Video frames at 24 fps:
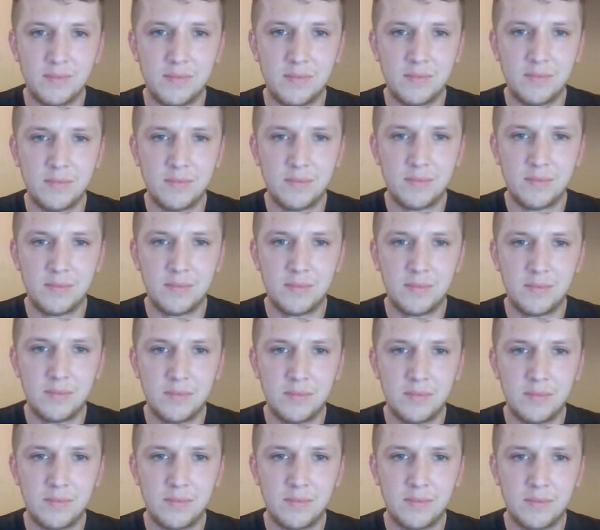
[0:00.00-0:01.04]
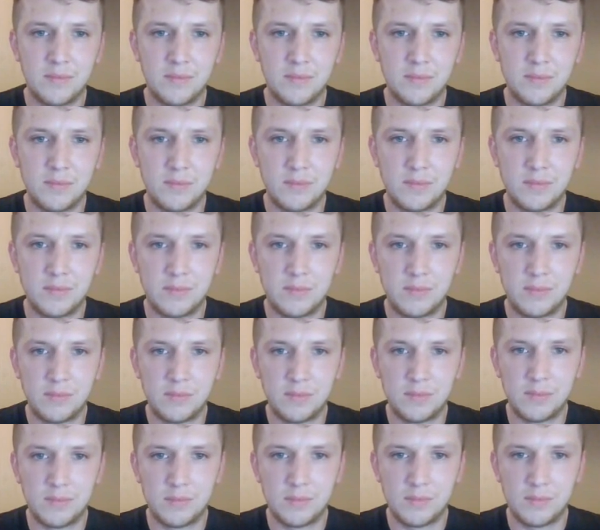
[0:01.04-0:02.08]

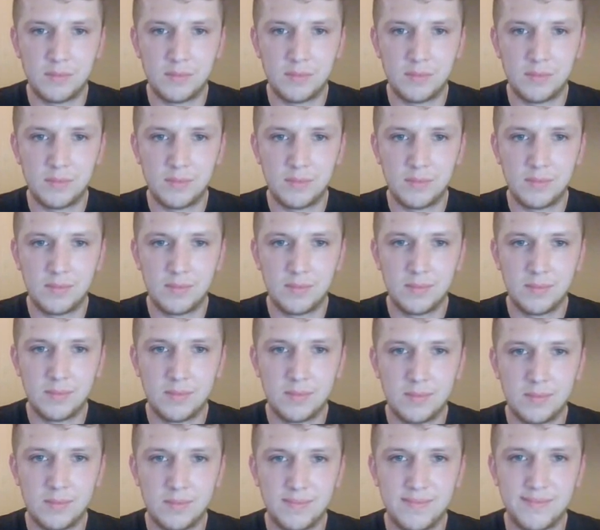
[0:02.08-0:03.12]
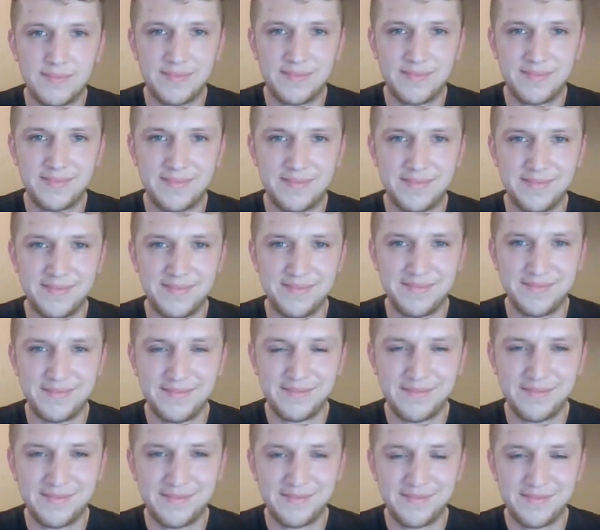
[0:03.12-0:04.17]

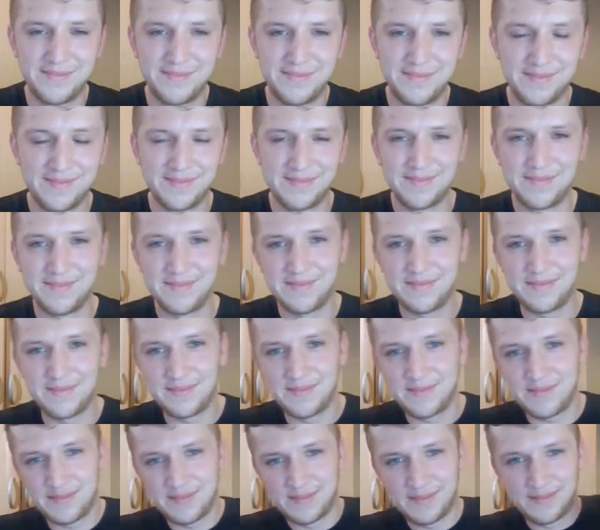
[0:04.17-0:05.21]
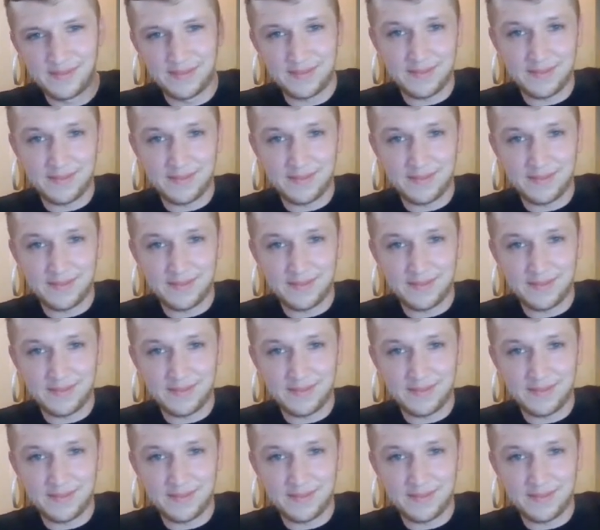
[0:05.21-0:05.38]
This person isn't speaking.